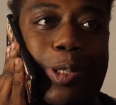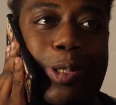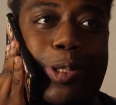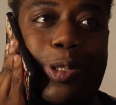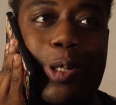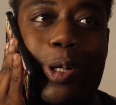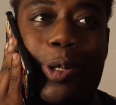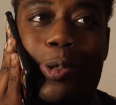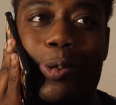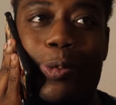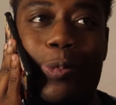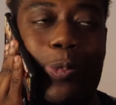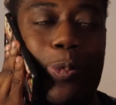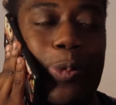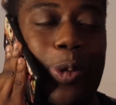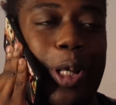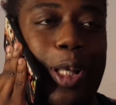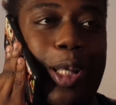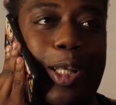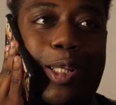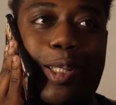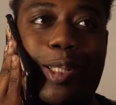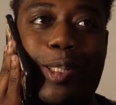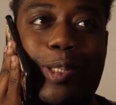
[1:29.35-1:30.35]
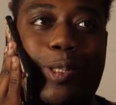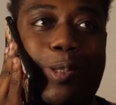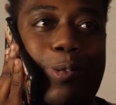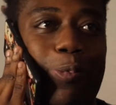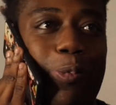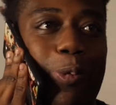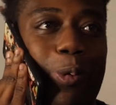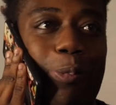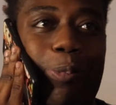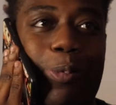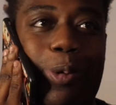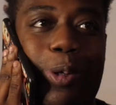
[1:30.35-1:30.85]
jerk wings
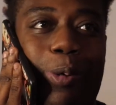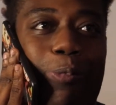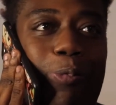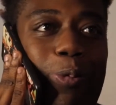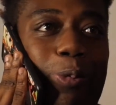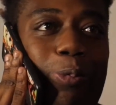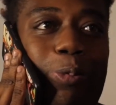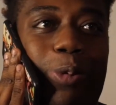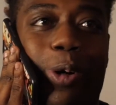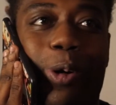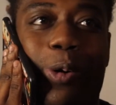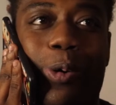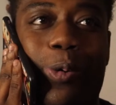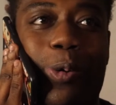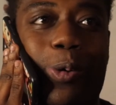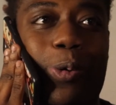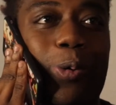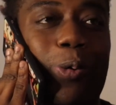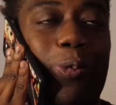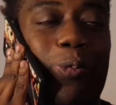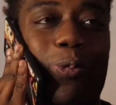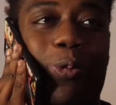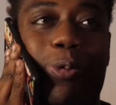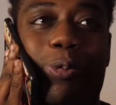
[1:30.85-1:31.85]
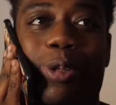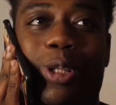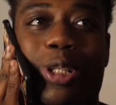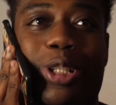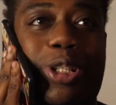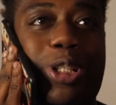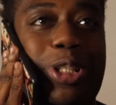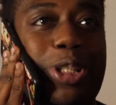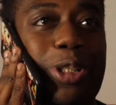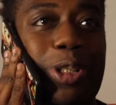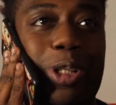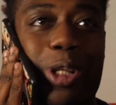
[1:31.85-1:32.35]
from
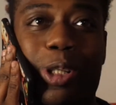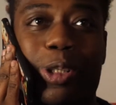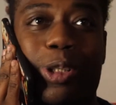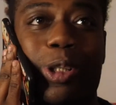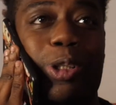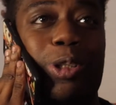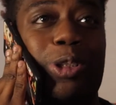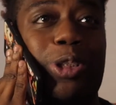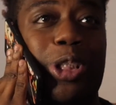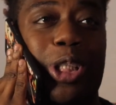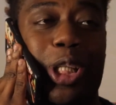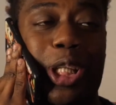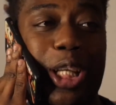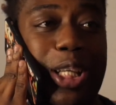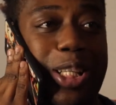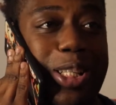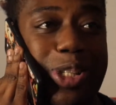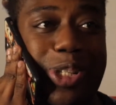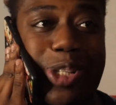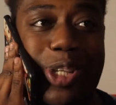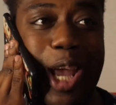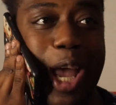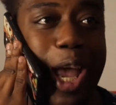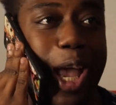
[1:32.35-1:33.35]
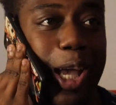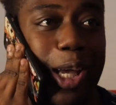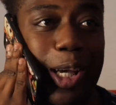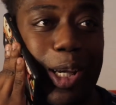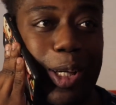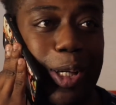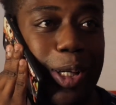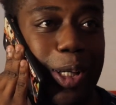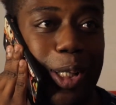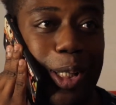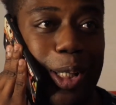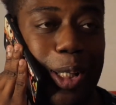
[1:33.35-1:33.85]
the Chicken Shack,
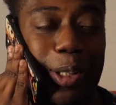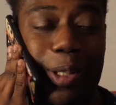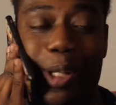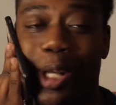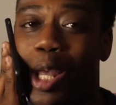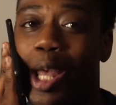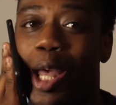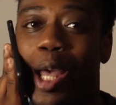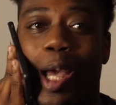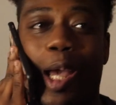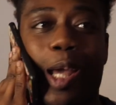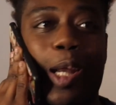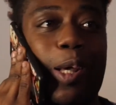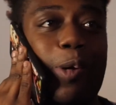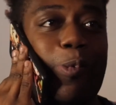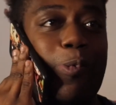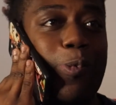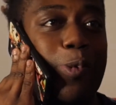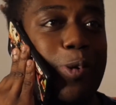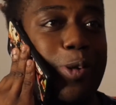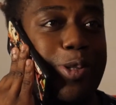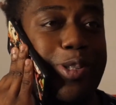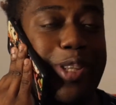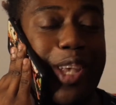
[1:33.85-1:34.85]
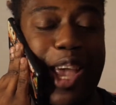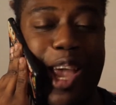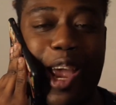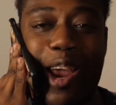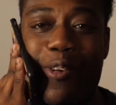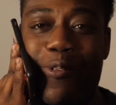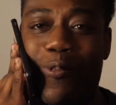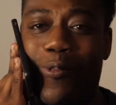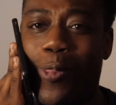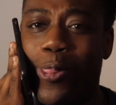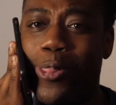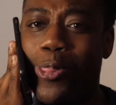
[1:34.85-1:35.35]
honey, and it was
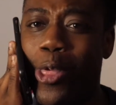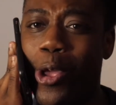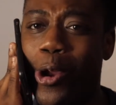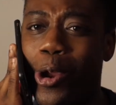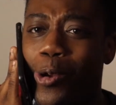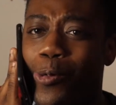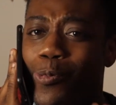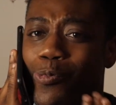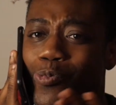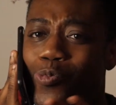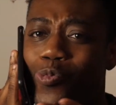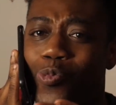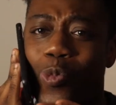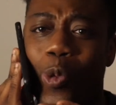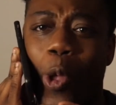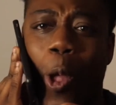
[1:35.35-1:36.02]
everything.